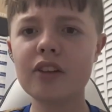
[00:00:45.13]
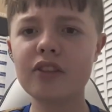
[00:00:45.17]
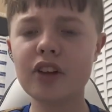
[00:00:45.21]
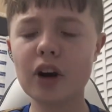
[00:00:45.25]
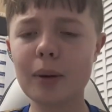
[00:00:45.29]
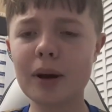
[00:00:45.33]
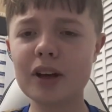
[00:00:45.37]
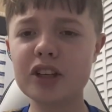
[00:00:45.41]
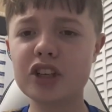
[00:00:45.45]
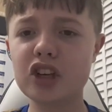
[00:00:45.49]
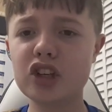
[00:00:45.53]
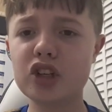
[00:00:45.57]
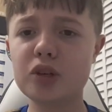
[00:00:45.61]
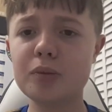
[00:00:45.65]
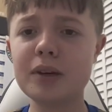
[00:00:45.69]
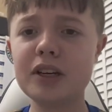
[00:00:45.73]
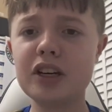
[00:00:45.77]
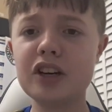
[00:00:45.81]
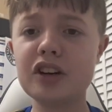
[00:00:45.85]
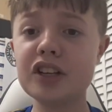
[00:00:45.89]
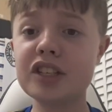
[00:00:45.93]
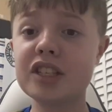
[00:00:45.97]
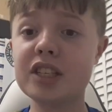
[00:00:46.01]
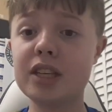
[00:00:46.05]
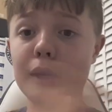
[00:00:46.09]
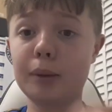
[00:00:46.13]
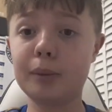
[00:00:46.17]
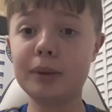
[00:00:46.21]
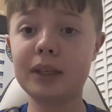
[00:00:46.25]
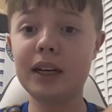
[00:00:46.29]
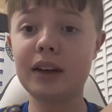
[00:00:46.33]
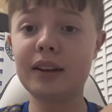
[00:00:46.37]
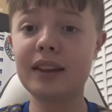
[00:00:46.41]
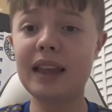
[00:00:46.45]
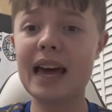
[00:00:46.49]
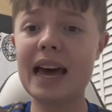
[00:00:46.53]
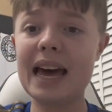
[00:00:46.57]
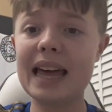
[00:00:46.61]
Follow my social medias down
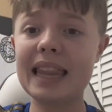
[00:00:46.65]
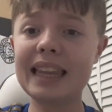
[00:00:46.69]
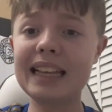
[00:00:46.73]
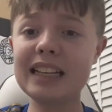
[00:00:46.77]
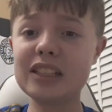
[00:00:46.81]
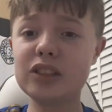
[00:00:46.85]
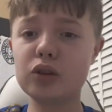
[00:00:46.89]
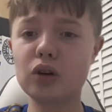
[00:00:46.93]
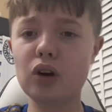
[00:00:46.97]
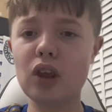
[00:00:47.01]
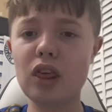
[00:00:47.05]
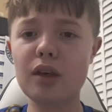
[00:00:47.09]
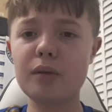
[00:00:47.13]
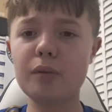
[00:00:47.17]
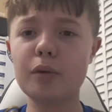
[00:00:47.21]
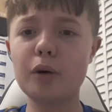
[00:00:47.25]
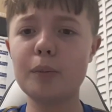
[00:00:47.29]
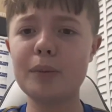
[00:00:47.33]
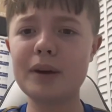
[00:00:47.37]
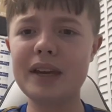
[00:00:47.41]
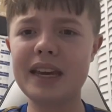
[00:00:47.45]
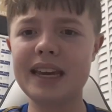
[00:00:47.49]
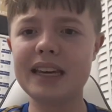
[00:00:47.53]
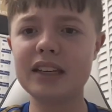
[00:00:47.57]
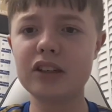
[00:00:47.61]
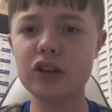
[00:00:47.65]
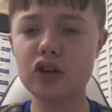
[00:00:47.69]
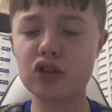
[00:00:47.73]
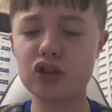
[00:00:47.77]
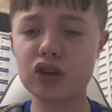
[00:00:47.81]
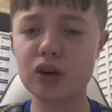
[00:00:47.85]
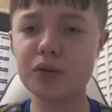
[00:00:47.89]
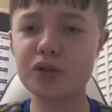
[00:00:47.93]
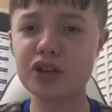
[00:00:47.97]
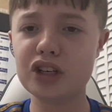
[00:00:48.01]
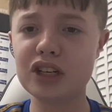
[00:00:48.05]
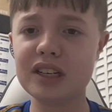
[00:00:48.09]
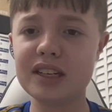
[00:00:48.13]
there, links to all of them will be in the
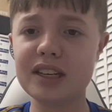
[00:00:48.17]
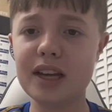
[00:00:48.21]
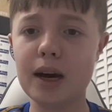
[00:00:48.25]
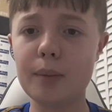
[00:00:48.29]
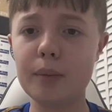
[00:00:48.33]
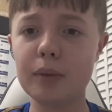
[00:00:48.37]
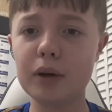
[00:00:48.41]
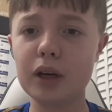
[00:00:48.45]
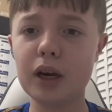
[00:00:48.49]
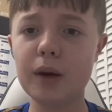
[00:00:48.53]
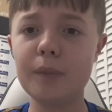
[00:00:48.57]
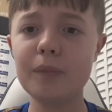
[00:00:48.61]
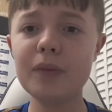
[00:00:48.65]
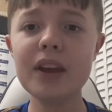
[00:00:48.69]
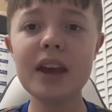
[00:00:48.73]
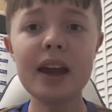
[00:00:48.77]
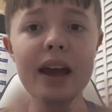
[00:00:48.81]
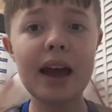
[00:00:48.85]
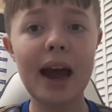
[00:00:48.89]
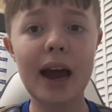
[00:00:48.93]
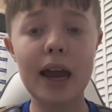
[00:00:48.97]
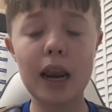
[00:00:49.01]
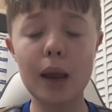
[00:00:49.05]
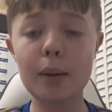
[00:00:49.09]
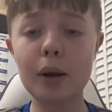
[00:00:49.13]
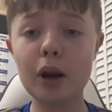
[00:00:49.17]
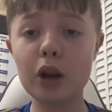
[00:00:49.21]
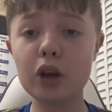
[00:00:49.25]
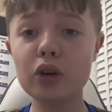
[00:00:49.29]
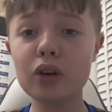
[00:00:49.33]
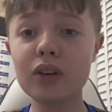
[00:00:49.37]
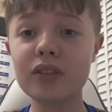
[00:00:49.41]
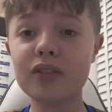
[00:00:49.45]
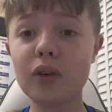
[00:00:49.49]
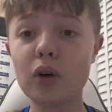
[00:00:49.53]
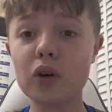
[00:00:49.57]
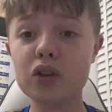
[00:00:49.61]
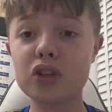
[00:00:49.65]
description down below. And let me know
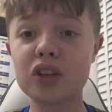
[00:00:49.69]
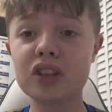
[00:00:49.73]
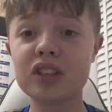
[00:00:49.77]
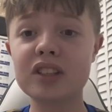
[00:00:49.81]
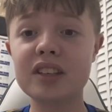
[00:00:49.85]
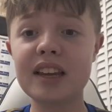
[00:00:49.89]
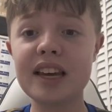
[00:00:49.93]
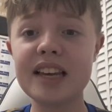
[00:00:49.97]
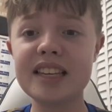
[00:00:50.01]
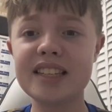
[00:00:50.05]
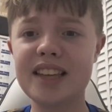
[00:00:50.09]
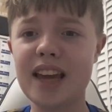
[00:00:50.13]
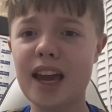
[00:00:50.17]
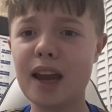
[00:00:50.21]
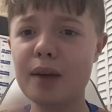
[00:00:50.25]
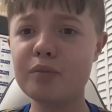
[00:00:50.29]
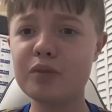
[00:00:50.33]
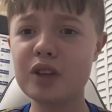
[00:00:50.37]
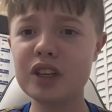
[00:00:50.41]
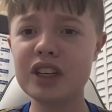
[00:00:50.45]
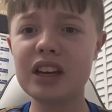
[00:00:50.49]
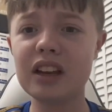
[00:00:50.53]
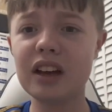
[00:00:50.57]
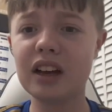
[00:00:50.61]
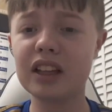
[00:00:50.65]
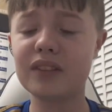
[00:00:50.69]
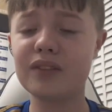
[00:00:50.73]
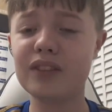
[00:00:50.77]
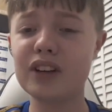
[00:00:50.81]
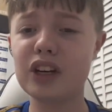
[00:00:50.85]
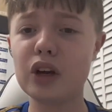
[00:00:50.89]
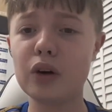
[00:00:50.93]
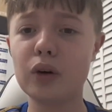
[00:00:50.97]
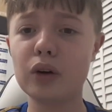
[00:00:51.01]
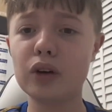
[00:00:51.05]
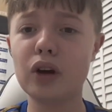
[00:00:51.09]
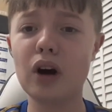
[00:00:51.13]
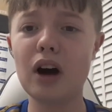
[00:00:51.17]
your thoughts on today's game. Did you like the
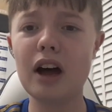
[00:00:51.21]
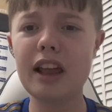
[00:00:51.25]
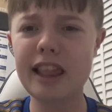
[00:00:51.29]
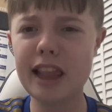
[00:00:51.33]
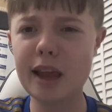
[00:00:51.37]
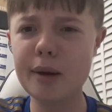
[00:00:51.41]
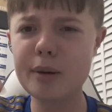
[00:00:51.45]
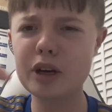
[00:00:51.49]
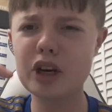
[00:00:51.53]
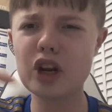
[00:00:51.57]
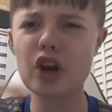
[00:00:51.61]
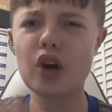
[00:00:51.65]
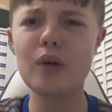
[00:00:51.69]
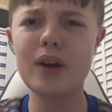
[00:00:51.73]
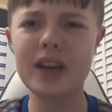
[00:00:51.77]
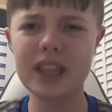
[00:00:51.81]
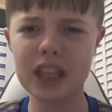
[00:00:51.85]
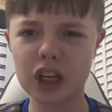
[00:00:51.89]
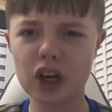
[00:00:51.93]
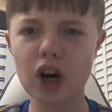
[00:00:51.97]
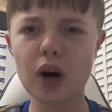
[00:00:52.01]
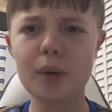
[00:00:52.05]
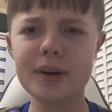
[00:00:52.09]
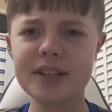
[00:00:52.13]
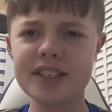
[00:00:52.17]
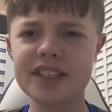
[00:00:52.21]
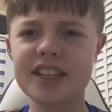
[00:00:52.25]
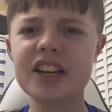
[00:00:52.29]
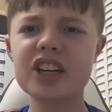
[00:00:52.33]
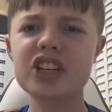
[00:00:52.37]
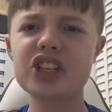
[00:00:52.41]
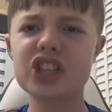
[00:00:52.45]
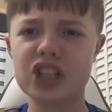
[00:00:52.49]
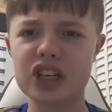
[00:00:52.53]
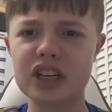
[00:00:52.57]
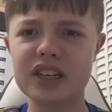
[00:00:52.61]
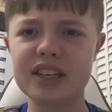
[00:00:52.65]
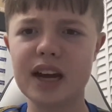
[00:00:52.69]
video or not? Let me know in the comment
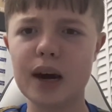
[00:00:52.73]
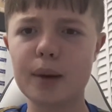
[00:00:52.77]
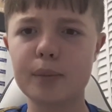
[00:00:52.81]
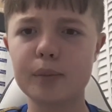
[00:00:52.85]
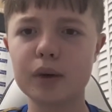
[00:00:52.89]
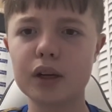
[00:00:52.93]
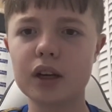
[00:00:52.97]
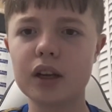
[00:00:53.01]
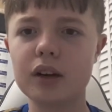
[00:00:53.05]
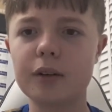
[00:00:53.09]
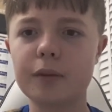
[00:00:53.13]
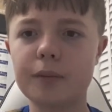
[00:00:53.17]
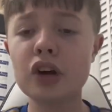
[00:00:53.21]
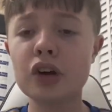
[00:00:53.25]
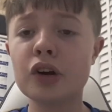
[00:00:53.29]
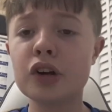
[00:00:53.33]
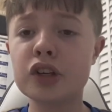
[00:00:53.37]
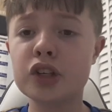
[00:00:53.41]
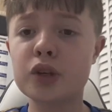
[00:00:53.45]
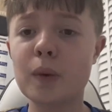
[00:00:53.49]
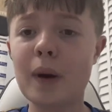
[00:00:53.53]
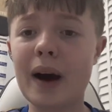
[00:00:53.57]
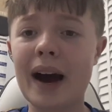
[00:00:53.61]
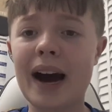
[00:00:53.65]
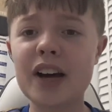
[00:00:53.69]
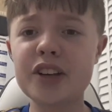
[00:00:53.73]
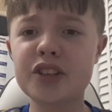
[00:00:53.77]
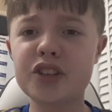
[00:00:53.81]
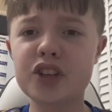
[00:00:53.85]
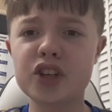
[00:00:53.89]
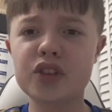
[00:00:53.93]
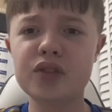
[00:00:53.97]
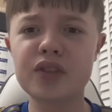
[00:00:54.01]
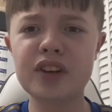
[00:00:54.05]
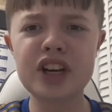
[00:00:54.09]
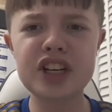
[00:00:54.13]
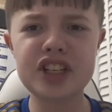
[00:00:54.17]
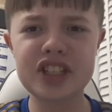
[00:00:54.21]
section down below. So it has
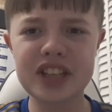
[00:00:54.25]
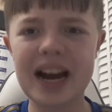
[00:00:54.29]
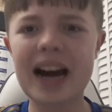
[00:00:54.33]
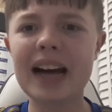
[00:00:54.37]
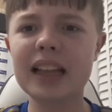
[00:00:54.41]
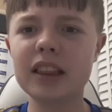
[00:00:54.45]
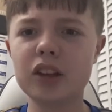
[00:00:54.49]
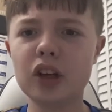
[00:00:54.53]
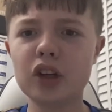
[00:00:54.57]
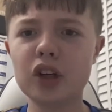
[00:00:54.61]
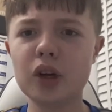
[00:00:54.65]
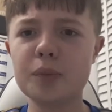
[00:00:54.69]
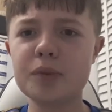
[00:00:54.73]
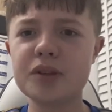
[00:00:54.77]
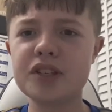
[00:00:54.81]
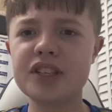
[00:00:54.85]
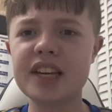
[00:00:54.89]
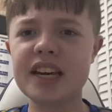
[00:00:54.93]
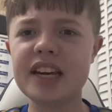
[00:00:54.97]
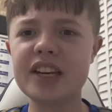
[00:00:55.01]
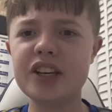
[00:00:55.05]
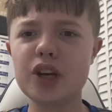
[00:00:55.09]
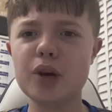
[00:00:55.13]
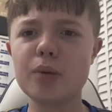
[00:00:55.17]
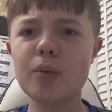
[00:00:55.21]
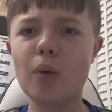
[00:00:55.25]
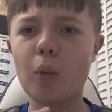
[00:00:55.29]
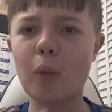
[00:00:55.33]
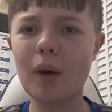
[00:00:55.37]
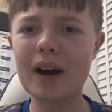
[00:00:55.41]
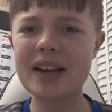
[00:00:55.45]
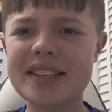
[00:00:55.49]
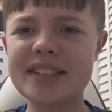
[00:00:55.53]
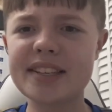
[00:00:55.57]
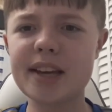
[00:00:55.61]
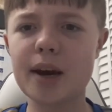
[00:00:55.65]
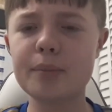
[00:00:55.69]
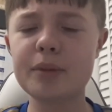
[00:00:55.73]
just finished at London Stadium.
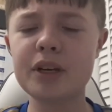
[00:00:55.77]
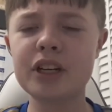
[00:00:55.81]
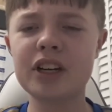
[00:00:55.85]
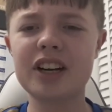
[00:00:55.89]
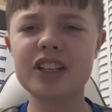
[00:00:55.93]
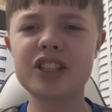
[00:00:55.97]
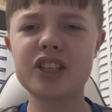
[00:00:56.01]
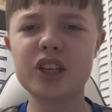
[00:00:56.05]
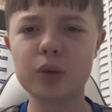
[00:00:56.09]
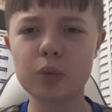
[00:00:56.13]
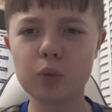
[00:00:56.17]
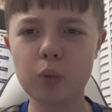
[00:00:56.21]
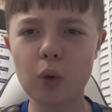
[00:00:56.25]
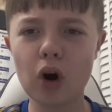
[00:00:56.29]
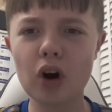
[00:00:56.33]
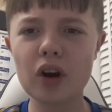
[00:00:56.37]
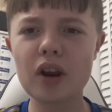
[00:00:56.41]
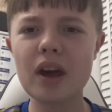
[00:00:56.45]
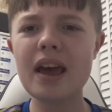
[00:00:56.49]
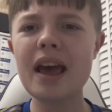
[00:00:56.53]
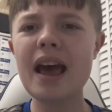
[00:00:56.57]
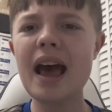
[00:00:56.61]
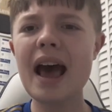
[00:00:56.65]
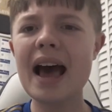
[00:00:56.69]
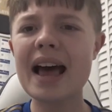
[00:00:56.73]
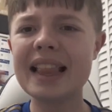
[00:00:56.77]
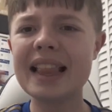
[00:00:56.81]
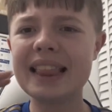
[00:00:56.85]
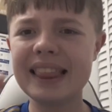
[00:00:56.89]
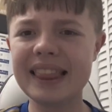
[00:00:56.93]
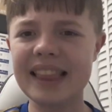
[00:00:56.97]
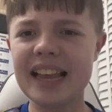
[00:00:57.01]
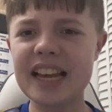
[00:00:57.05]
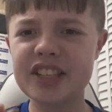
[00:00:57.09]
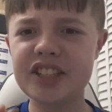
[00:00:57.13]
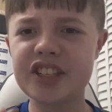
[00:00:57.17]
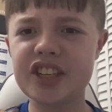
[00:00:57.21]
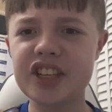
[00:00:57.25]
West Ham United 1,
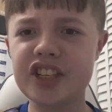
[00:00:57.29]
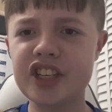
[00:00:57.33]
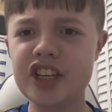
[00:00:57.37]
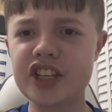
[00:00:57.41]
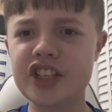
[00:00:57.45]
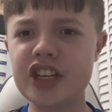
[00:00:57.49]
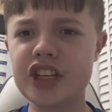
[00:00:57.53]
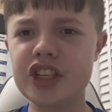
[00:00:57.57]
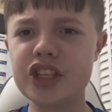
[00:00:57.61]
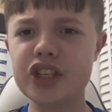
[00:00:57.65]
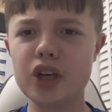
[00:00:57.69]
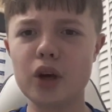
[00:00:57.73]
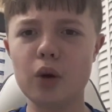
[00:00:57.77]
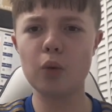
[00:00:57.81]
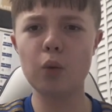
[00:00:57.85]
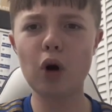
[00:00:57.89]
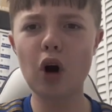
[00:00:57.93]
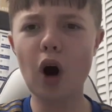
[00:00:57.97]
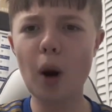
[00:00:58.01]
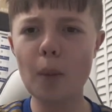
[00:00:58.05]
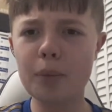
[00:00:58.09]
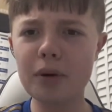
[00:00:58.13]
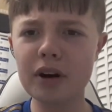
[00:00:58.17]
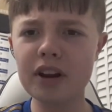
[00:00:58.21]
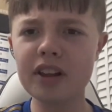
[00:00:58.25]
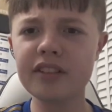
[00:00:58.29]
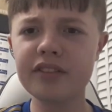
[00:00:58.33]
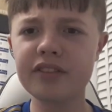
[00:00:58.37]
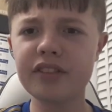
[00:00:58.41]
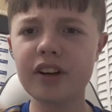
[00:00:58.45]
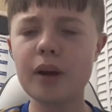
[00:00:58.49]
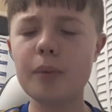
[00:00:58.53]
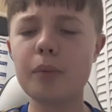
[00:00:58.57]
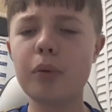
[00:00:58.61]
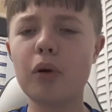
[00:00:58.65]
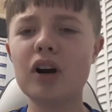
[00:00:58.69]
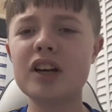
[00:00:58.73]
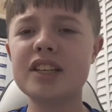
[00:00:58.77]
Leicester City 2. What a brilliant
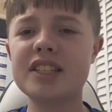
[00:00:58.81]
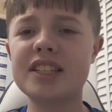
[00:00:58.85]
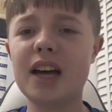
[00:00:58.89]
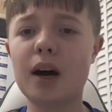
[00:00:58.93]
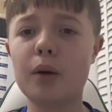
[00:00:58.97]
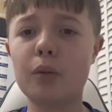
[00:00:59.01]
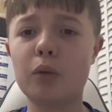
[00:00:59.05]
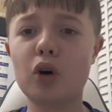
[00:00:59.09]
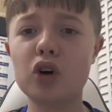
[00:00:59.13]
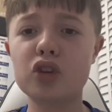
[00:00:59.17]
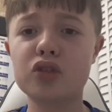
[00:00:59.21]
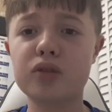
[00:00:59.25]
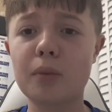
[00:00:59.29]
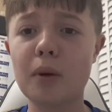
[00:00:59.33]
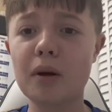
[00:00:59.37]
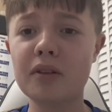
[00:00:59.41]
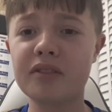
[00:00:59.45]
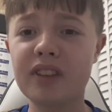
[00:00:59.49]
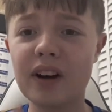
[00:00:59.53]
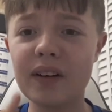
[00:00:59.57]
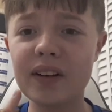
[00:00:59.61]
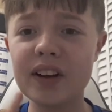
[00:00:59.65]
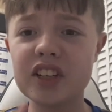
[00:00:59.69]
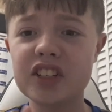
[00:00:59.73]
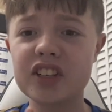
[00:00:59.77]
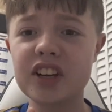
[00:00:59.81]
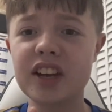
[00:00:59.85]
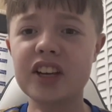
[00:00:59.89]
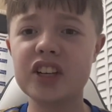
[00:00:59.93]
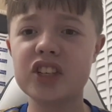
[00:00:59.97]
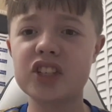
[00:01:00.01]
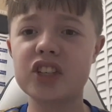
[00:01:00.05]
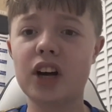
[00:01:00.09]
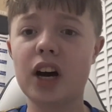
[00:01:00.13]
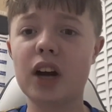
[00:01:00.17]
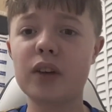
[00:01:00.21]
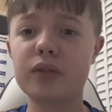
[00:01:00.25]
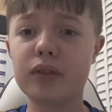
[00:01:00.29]
3 points that was from a very changed
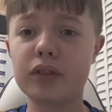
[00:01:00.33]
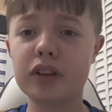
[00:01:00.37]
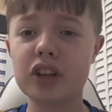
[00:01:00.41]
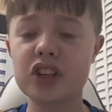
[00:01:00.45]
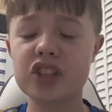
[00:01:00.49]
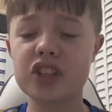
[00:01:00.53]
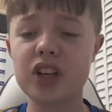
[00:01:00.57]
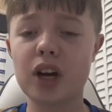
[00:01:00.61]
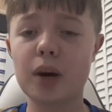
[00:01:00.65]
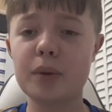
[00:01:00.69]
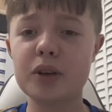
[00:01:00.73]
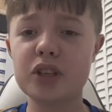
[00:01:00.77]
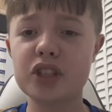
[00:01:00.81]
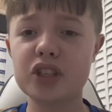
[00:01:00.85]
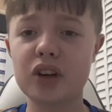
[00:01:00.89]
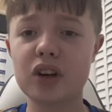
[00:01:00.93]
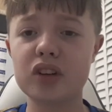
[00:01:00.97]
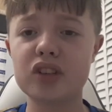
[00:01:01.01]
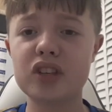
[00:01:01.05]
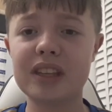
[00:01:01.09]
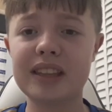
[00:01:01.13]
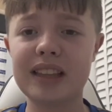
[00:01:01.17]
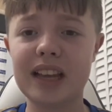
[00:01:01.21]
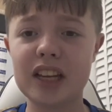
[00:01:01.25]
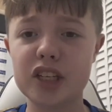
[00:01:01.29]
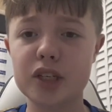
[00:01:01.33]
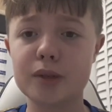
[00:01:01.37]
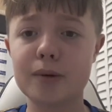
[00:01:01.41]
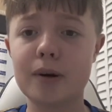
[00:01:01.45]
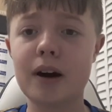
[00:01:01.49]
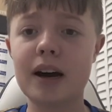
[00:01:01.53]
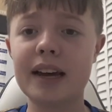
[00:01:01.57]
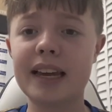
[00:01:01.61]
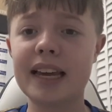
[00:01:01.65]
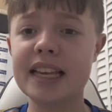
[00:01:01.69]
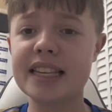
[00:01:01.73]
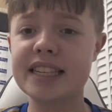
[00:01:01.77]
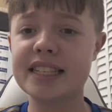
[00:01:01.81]
side from the side which started last time
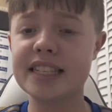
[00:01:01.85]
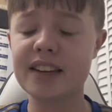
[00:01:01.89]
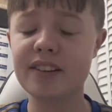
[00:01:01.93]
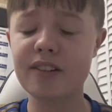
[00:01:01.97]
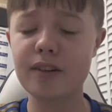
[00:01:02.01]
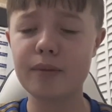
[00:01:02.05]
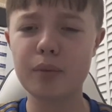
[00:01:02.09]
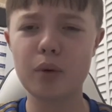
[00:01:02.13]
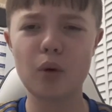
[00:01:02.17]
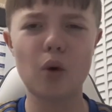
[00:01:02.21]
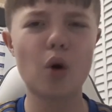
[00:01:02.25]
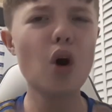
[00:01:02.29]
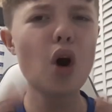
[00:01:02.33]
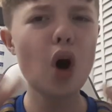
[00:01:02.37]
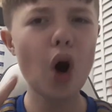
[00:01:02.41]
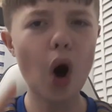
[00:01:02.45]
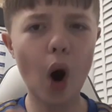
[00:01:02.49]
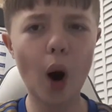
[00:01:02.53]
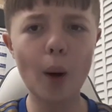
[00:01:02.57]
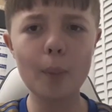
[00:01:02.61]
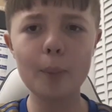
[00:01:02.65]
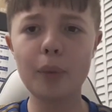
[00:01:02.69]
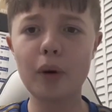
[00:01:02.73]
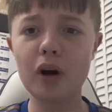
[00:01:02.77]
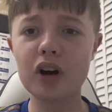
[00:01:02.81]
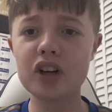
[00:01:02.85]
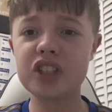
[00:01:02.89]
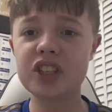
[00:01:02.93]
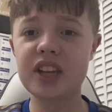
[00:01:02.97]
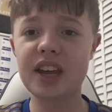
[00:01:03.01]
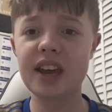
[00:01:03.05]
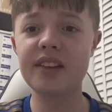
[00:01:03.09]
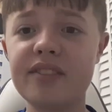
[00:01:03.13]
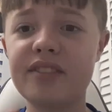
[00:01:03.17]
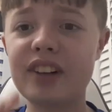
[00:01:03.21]
out against Liverpool on Box Day.